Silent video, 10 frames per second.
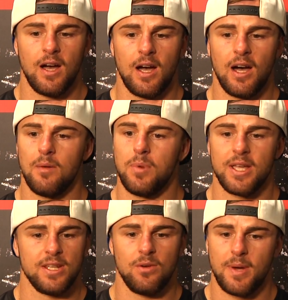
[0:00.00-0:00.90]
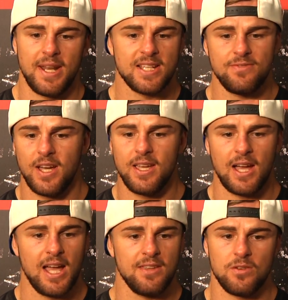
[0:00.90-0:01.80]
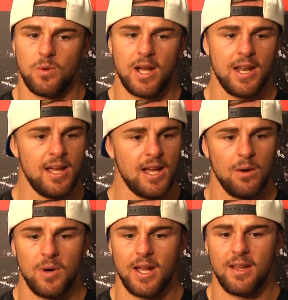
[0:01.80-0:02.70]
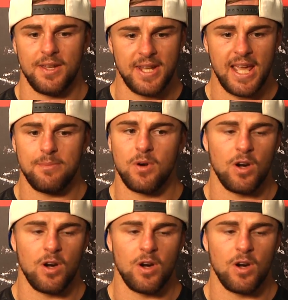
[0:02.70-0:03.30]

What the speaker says: But my next fight, I want a name,